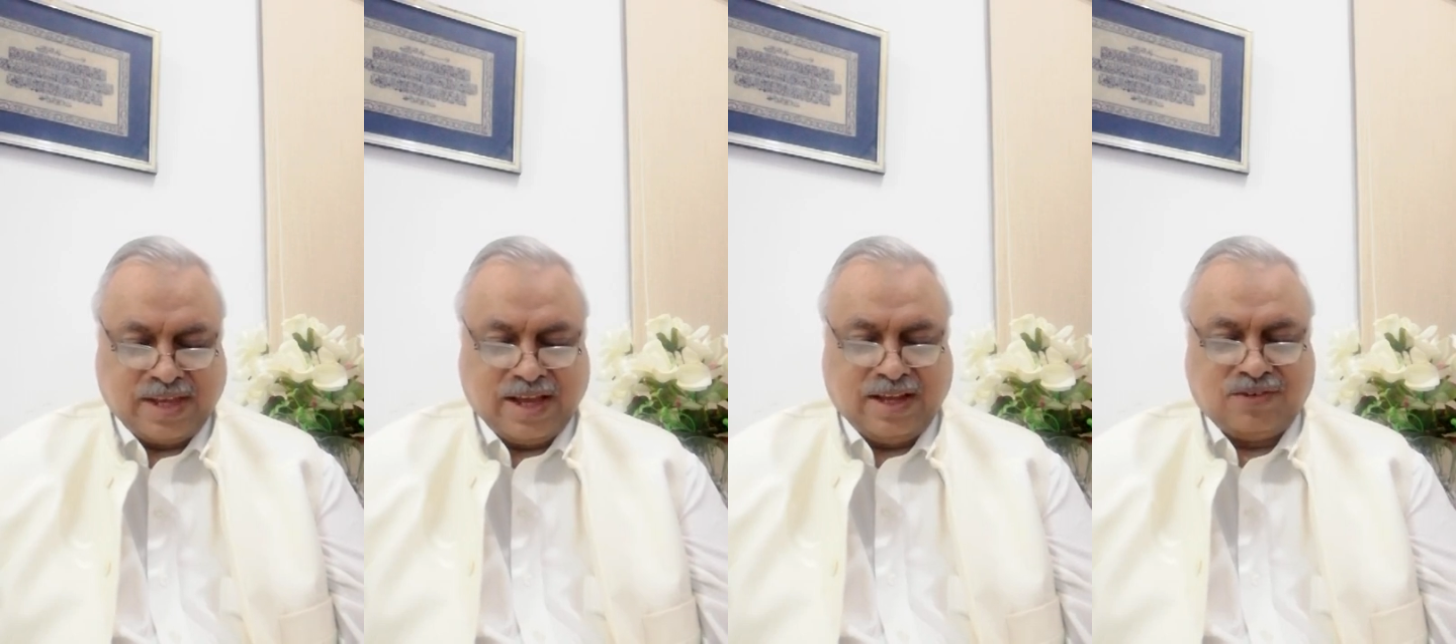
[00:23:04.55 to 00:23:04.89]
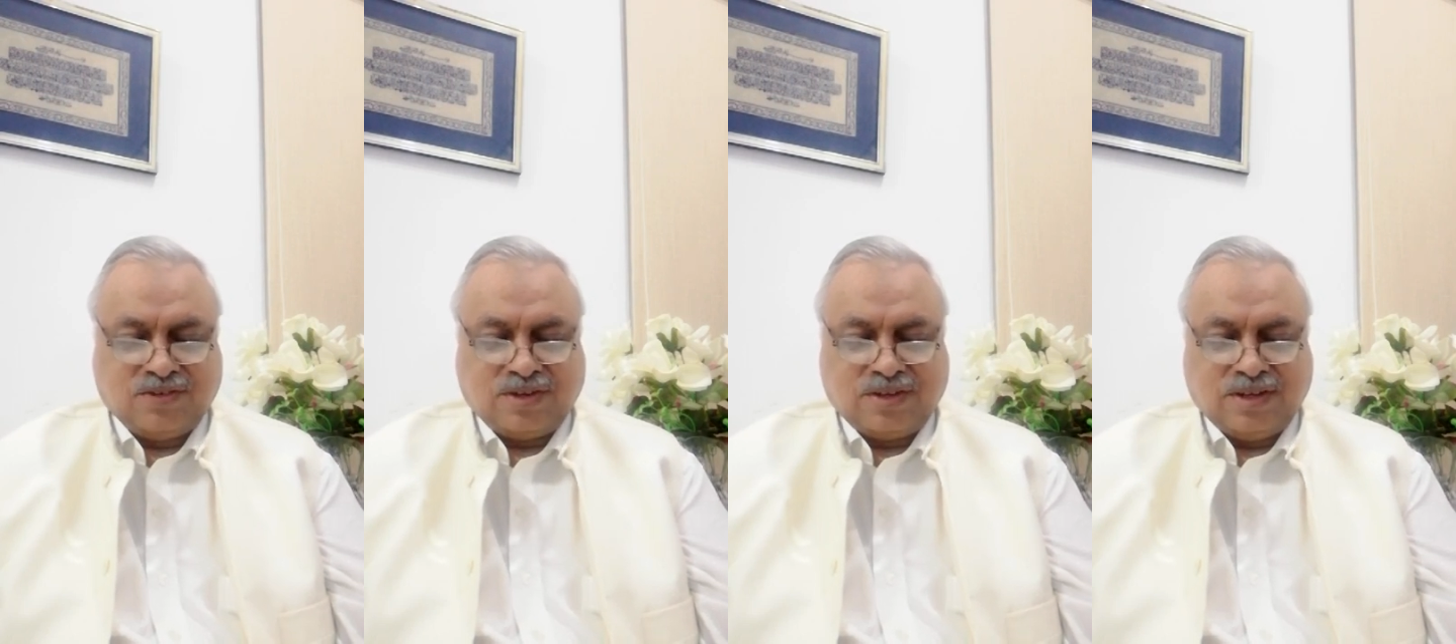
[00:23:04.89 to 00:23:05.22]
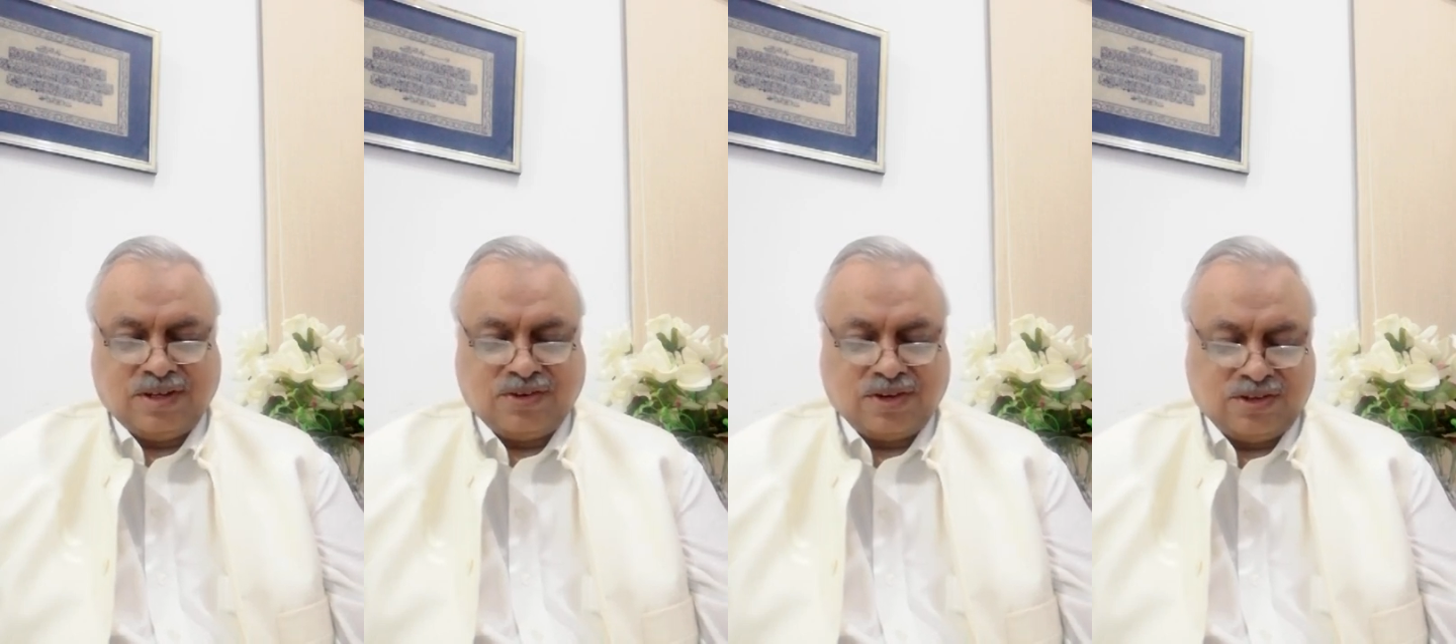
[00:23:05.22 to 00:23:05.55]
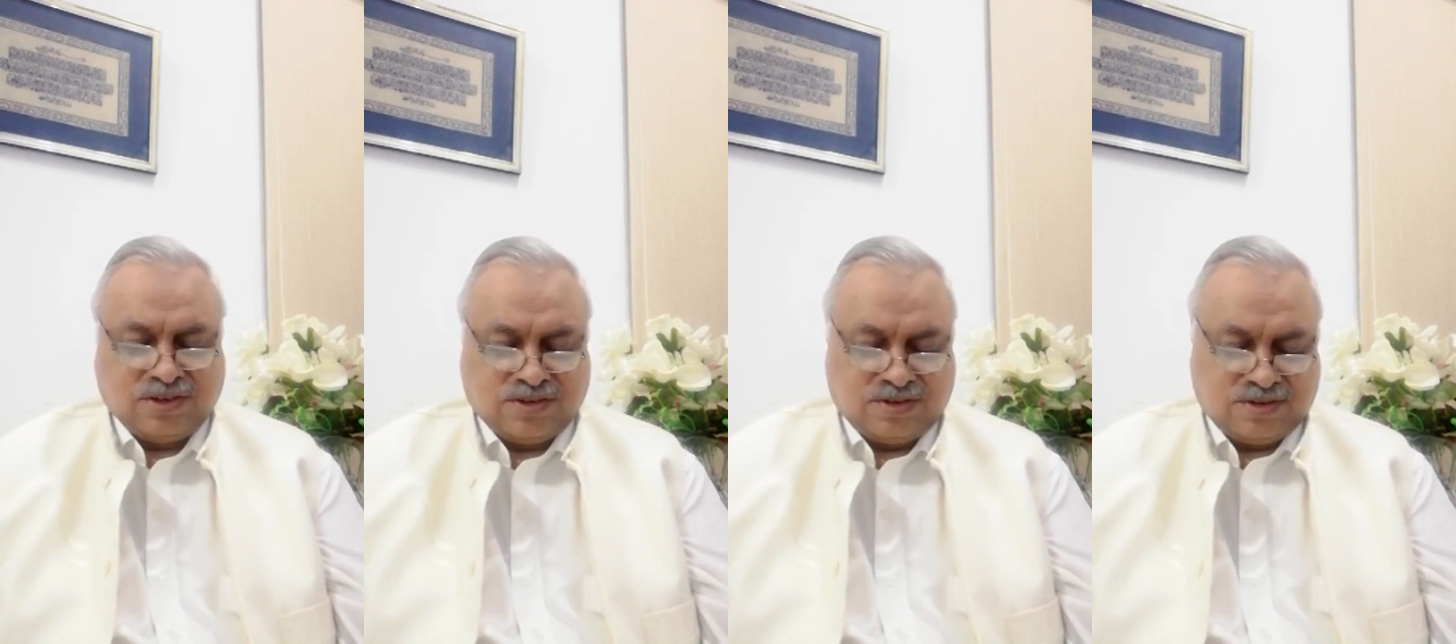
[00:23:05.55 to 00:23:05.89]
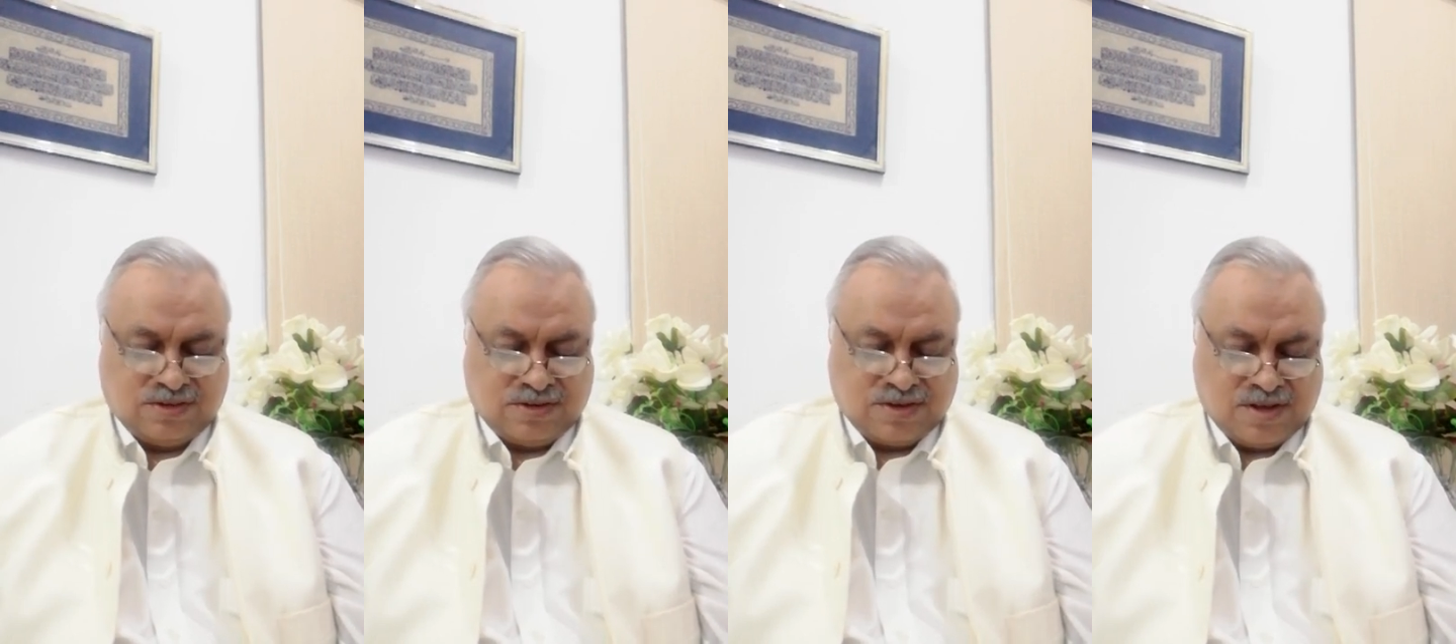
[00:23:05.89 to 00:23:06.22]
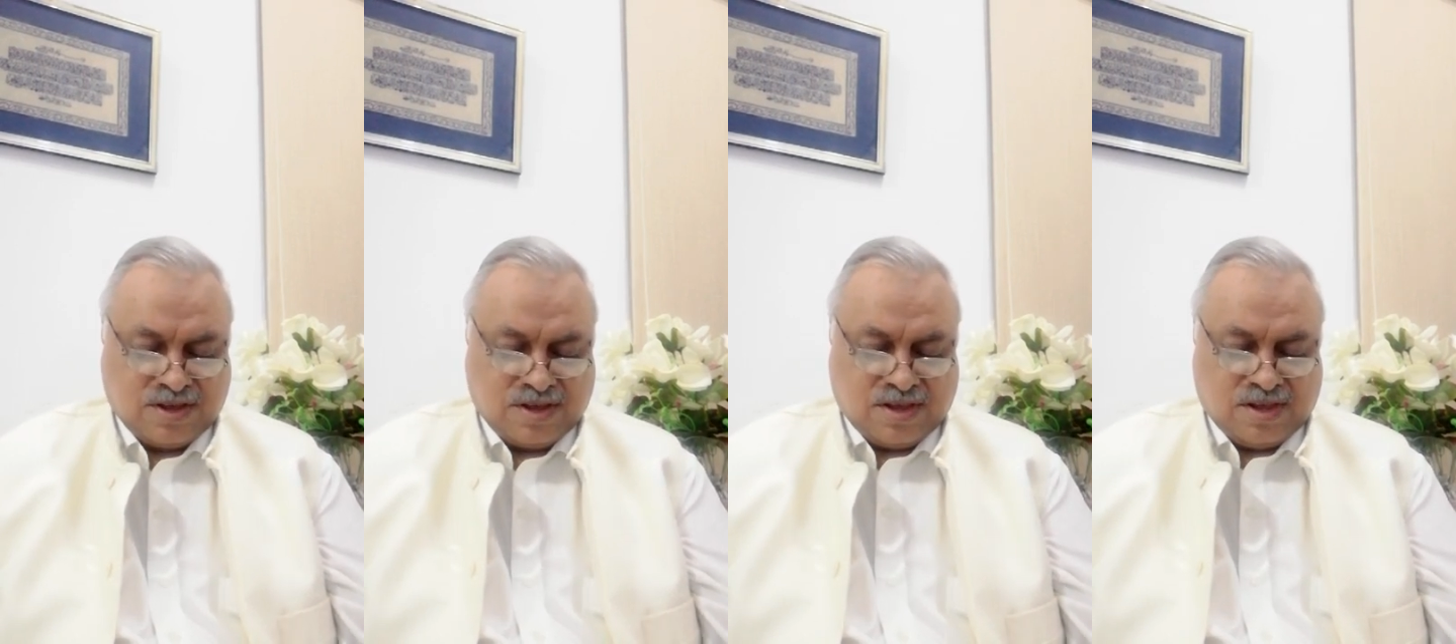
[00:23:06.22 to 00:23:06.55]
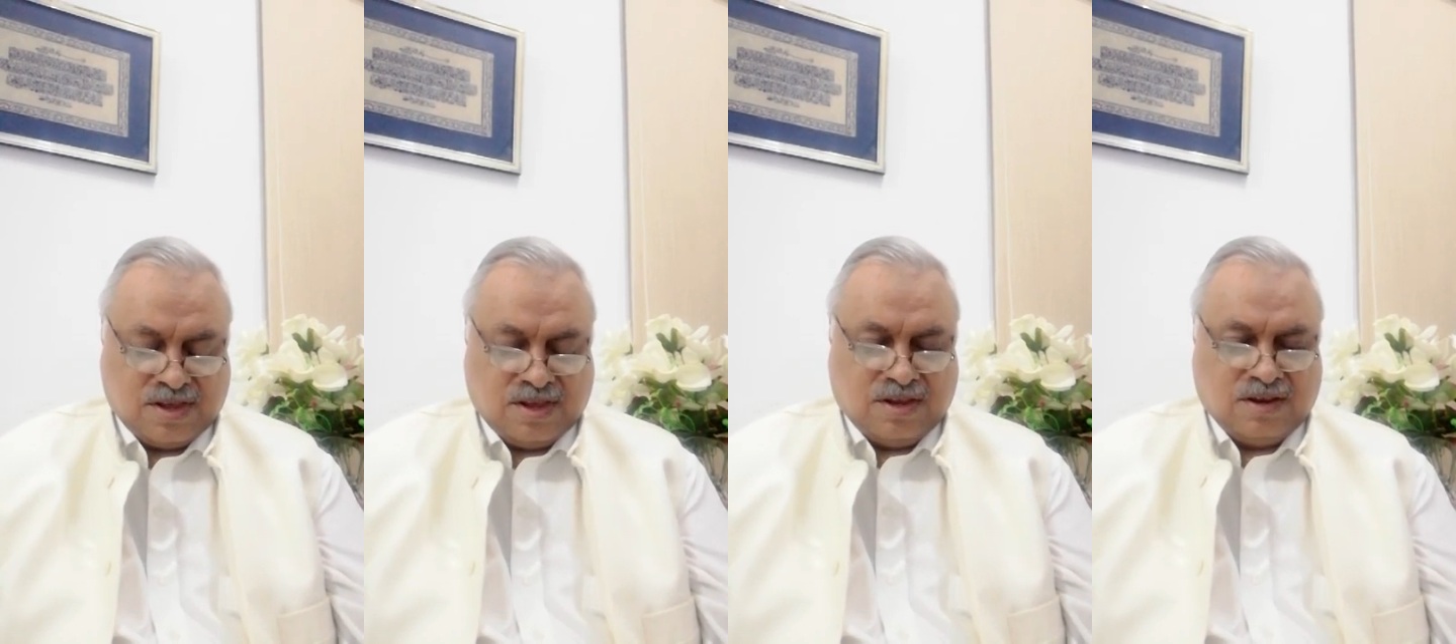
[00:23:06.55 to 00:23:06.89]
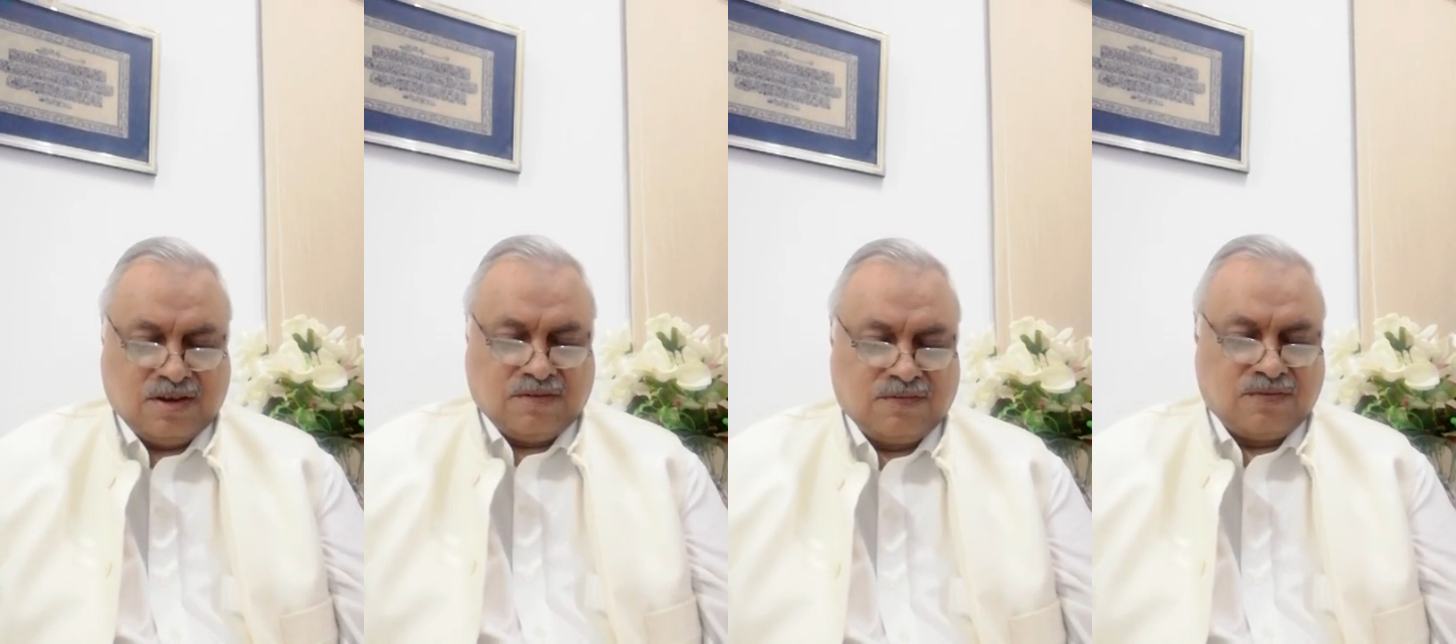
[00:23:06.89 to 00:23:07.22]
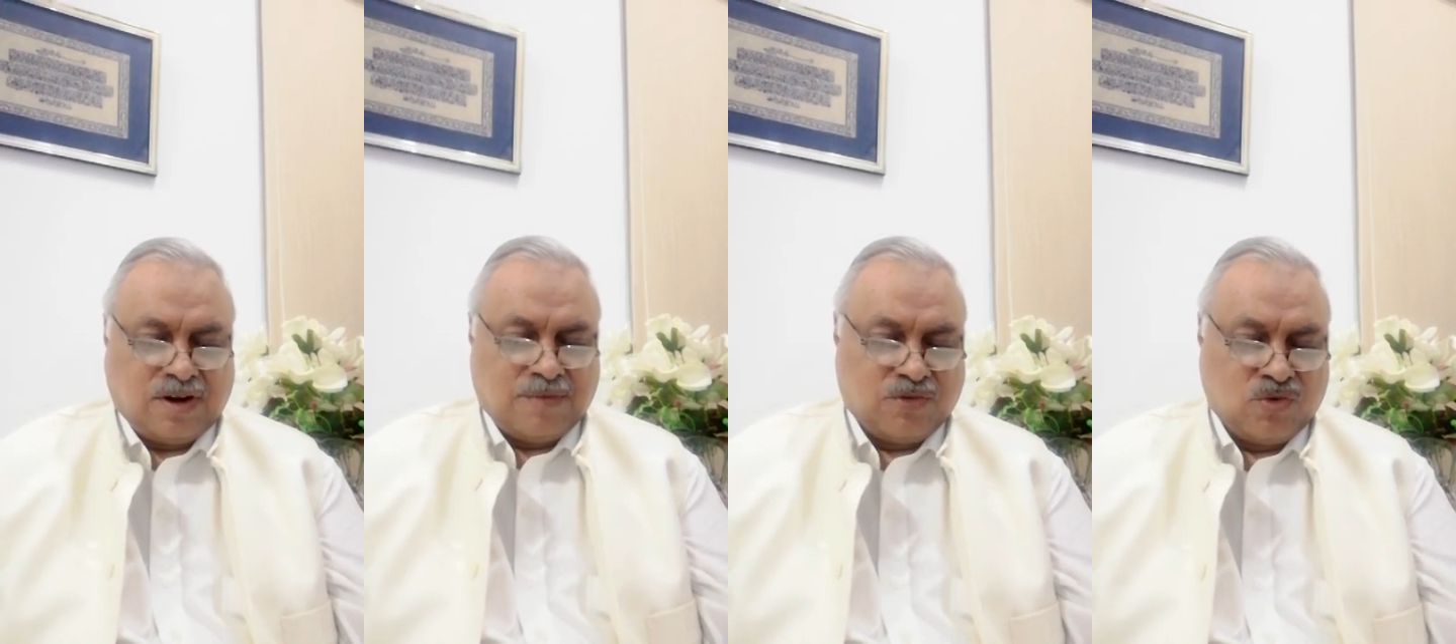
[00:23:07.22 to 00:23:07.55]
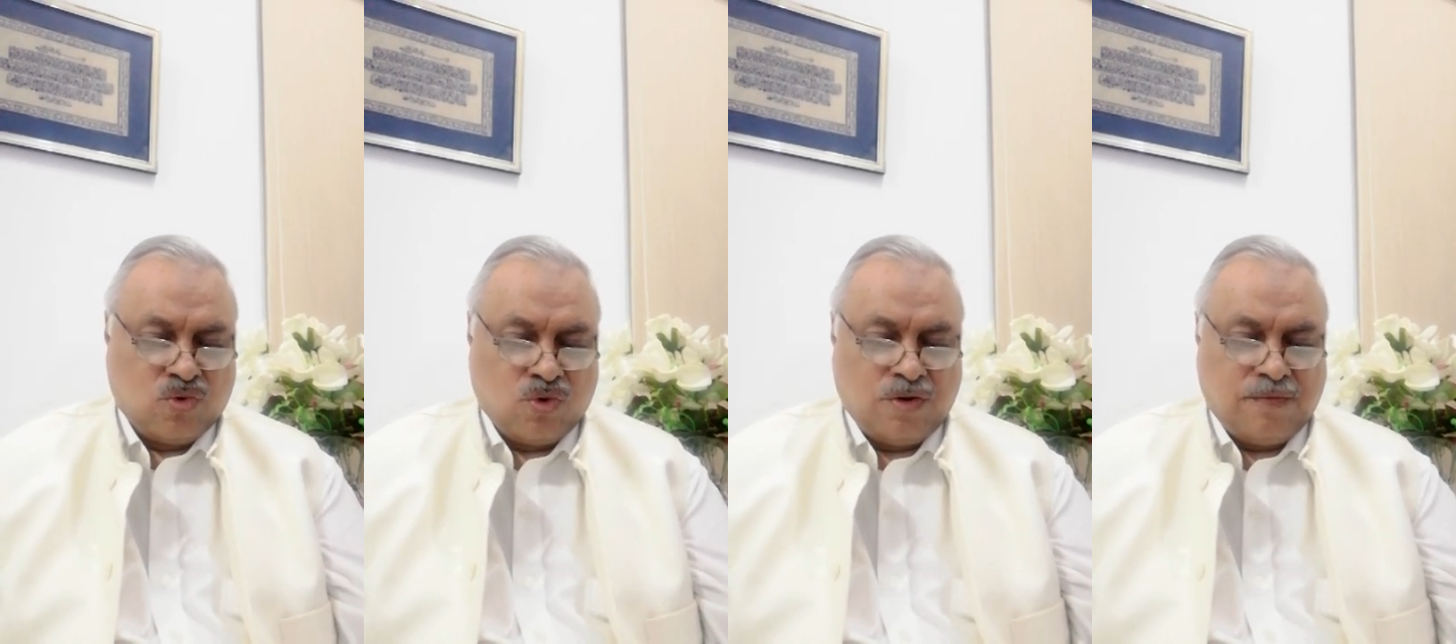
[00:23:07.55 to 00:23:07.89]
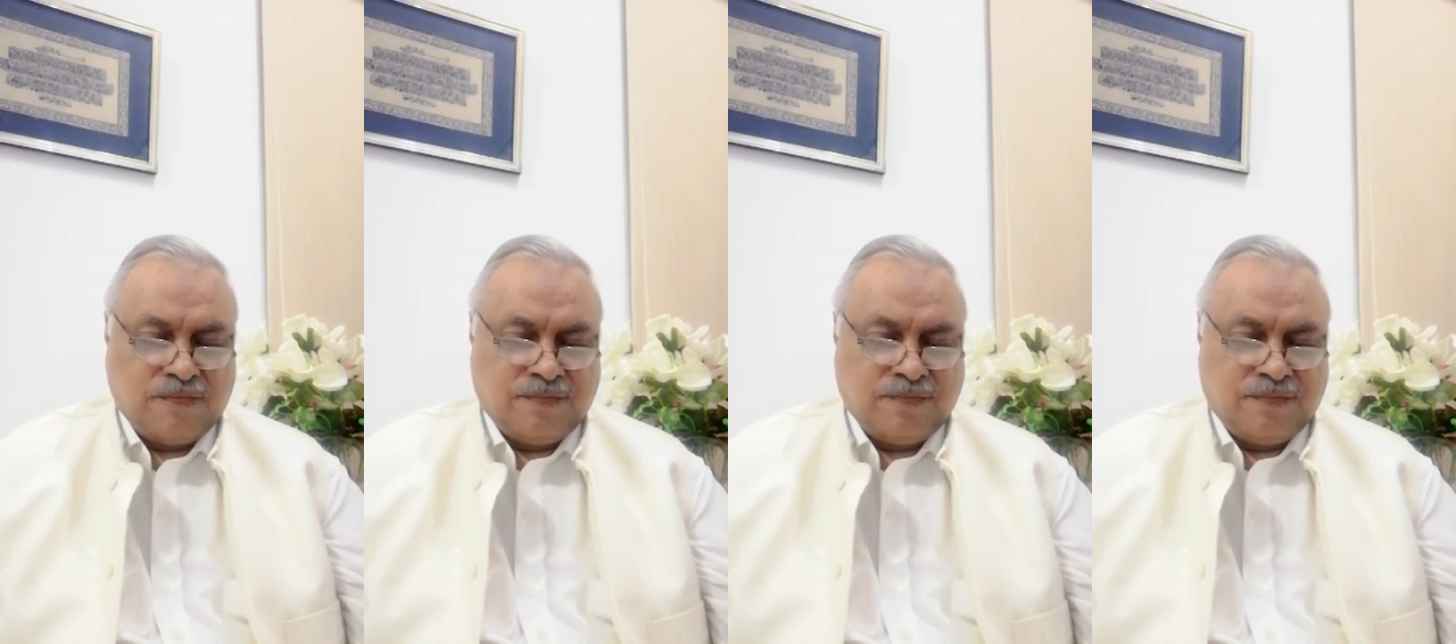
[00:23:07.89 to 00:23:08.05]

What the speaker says: and it is from Rule